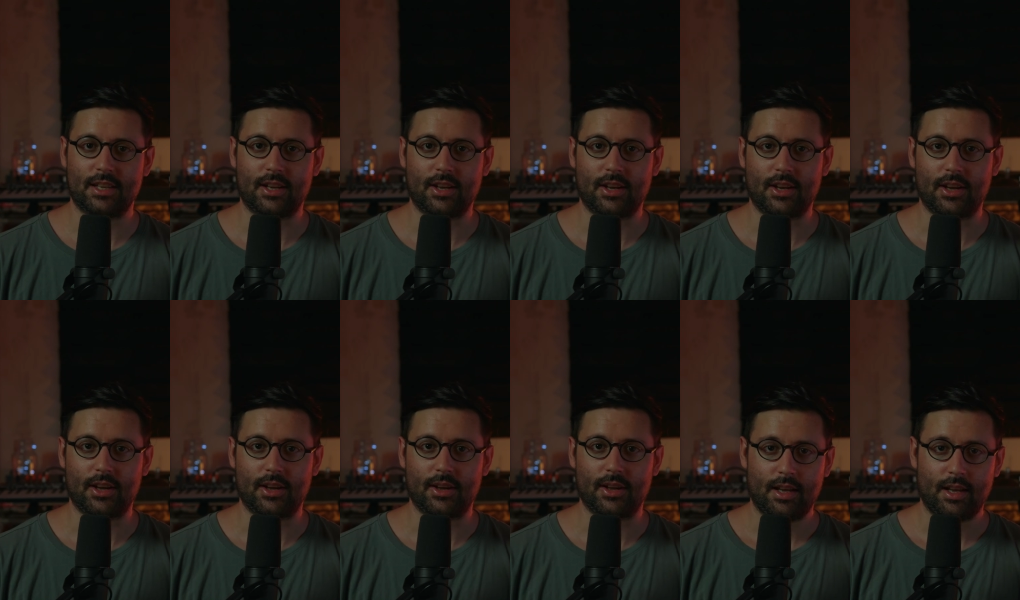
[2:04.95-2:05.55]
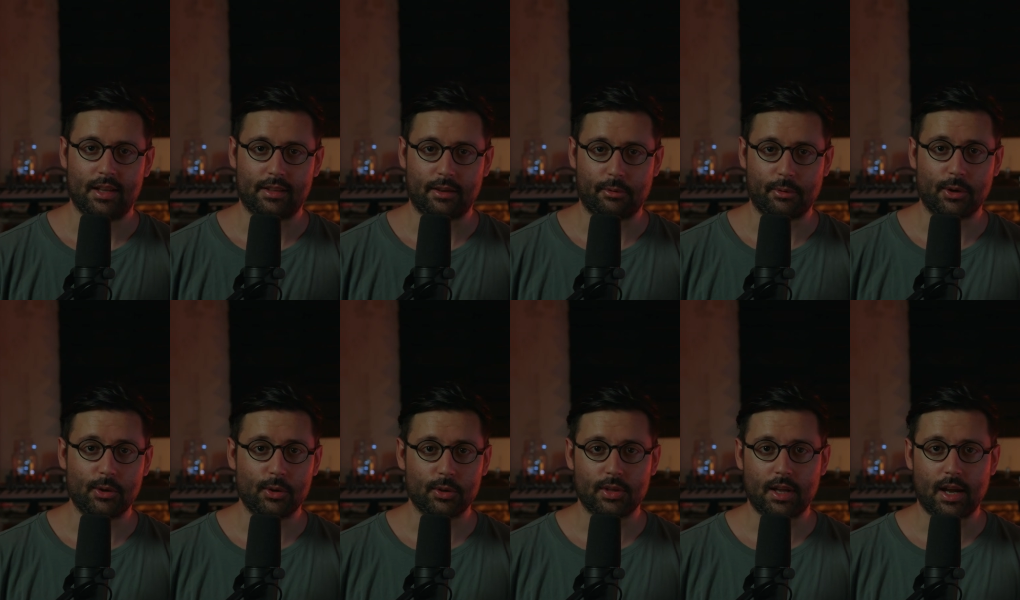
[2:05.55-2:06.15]
As I
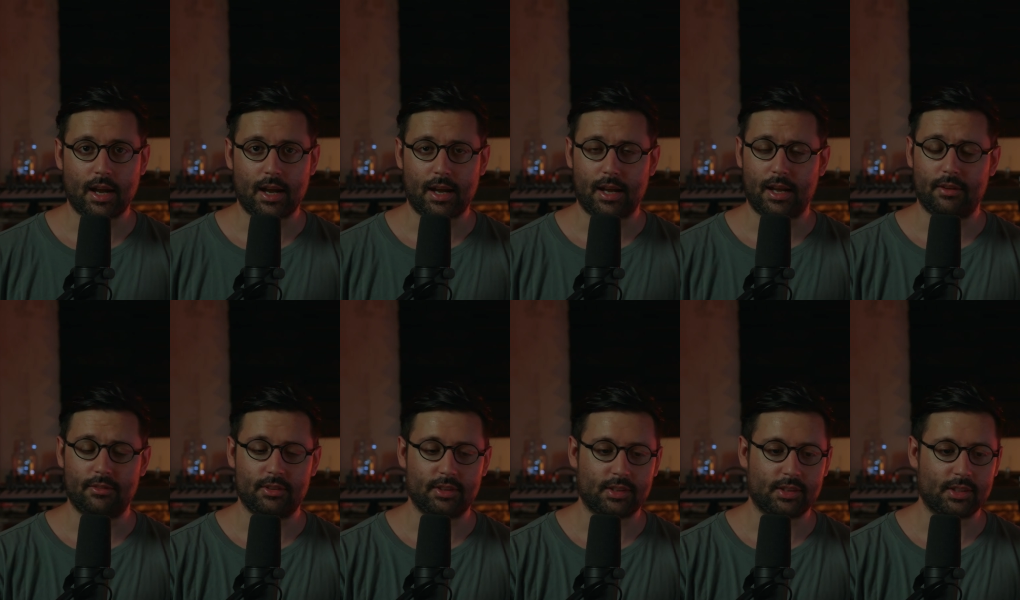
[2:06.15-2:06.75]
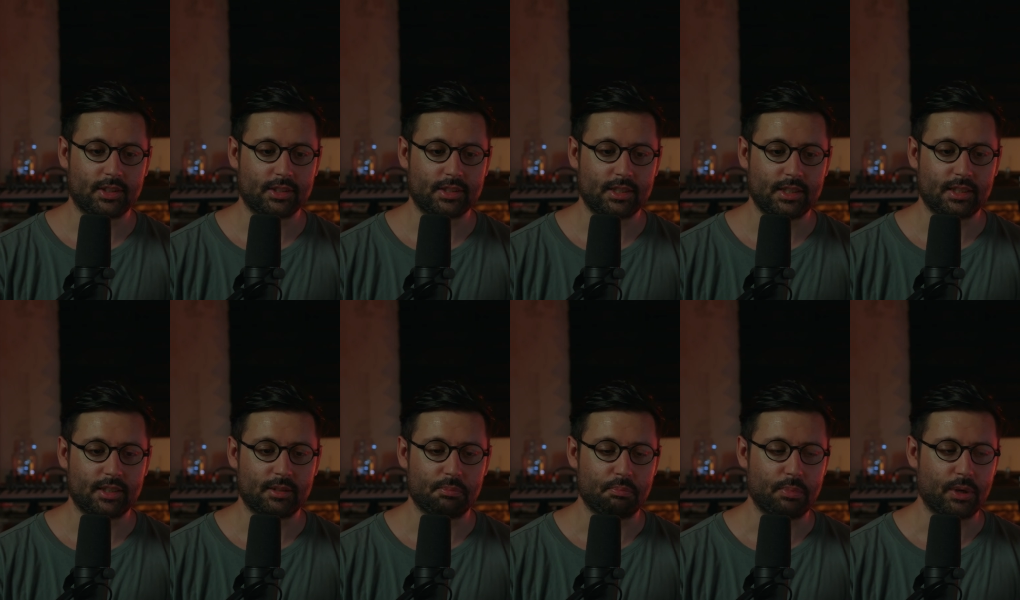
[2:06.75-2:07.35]
record now, I haven't
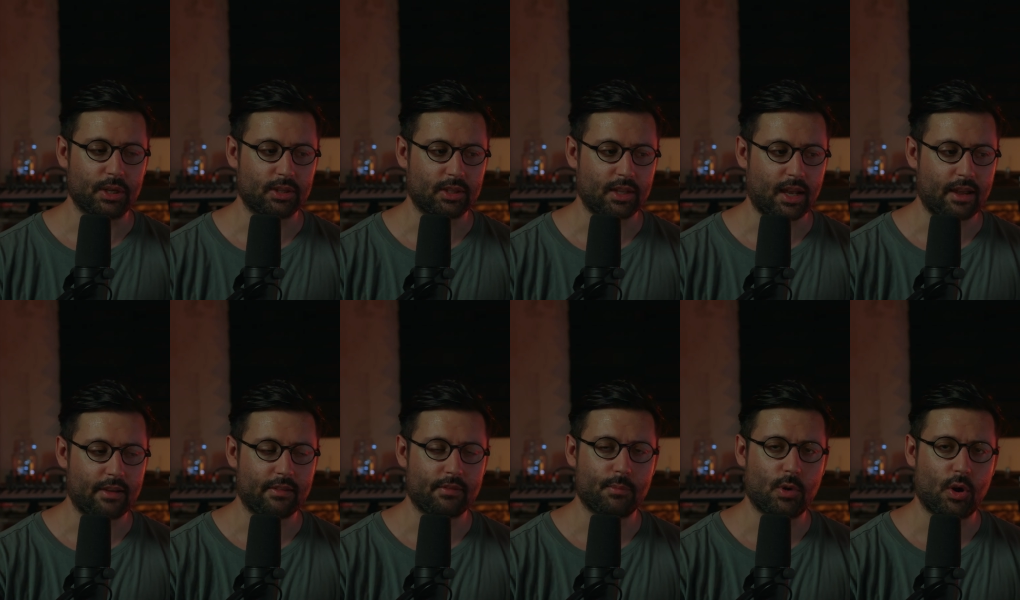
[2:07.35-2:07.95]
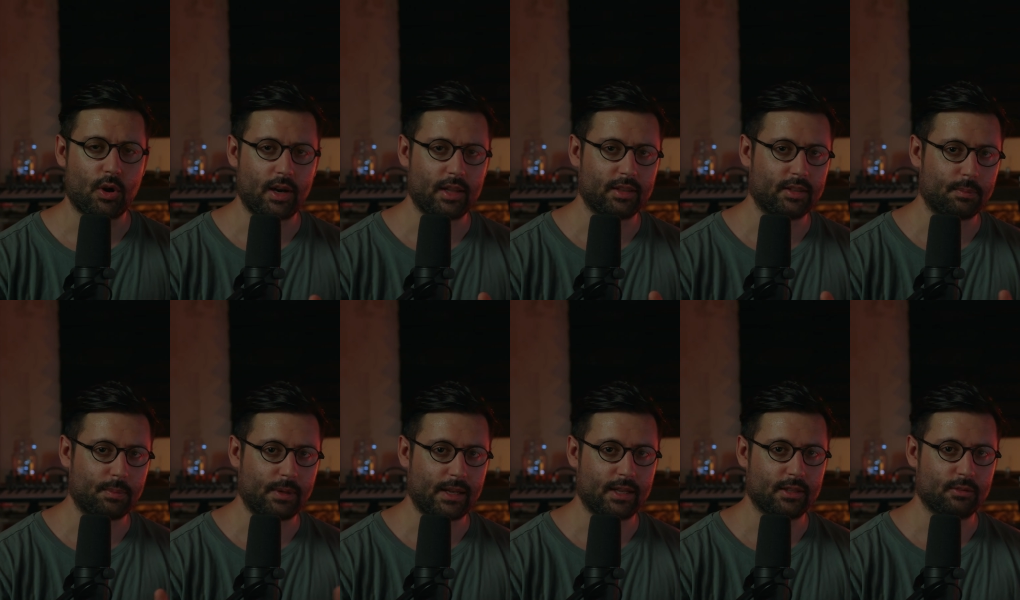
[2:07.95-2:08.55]
started, but I have more or less
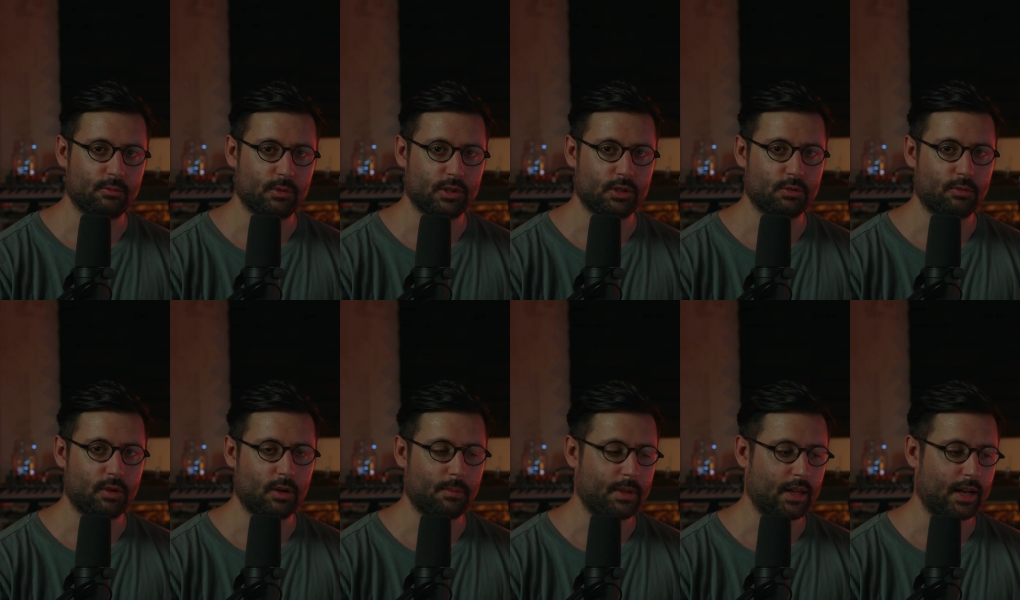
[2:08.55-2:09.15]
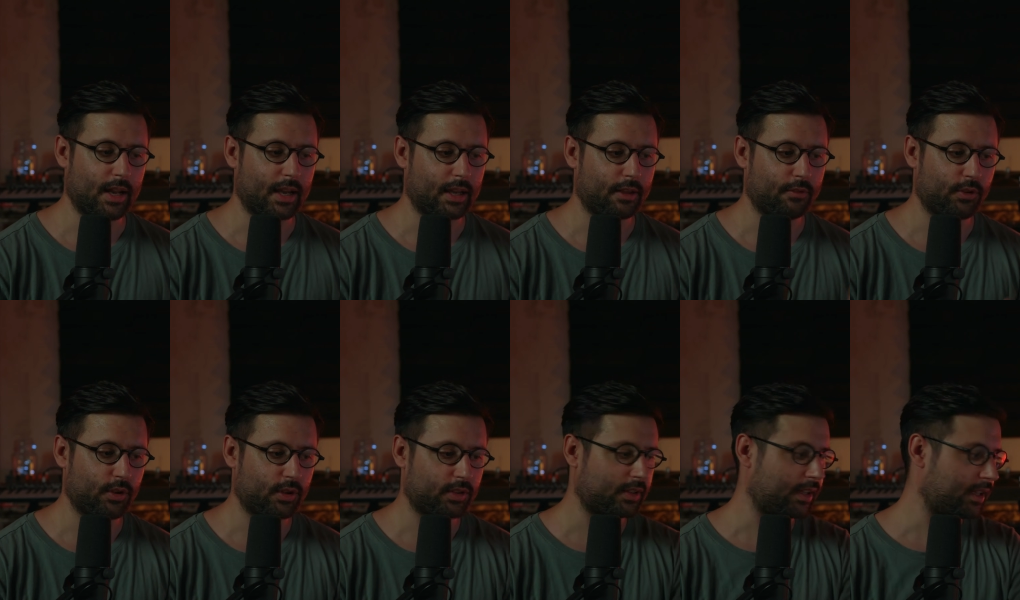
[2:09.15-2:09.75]
a plan, which will be like,
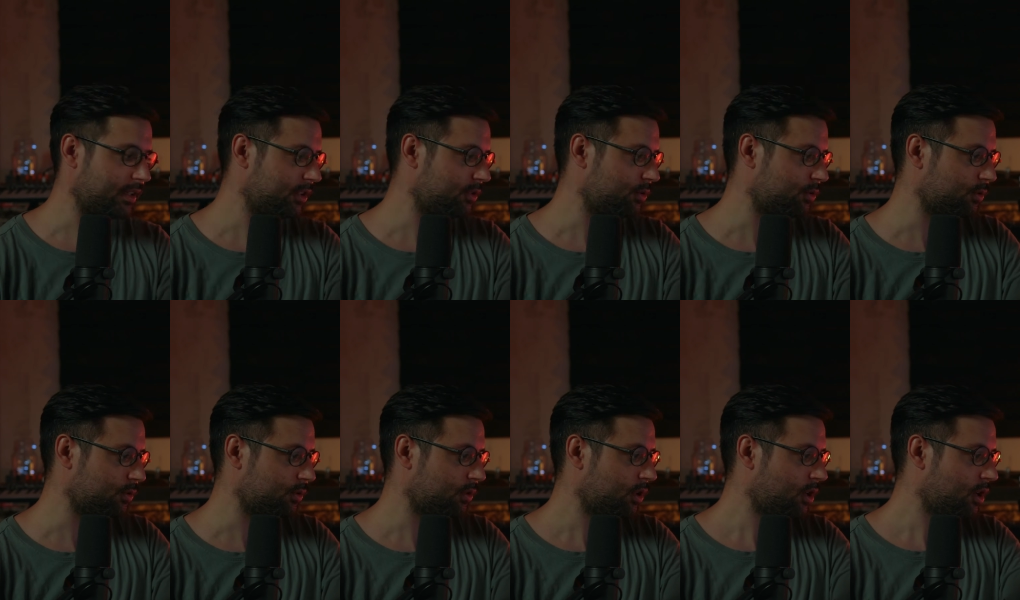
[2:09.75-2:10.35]
first I need to